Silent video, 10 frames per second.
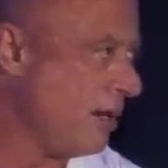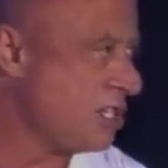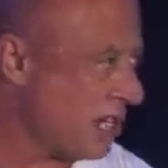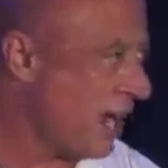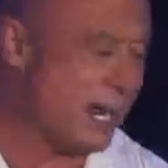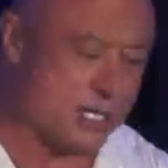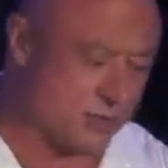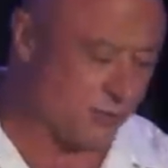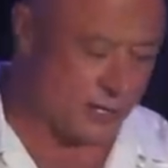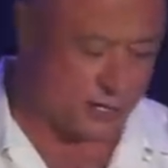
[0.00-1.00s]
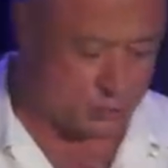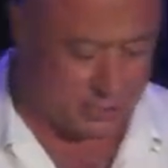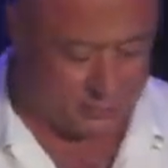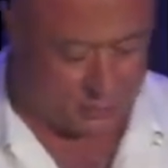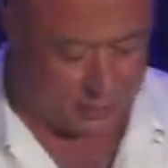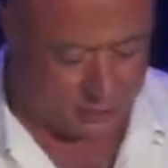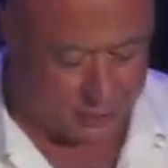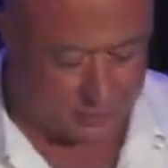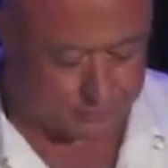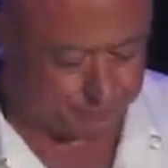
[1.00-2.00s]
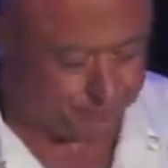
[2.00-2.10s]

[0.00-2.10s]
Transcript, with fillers: signs, flares, whatever you want to call it.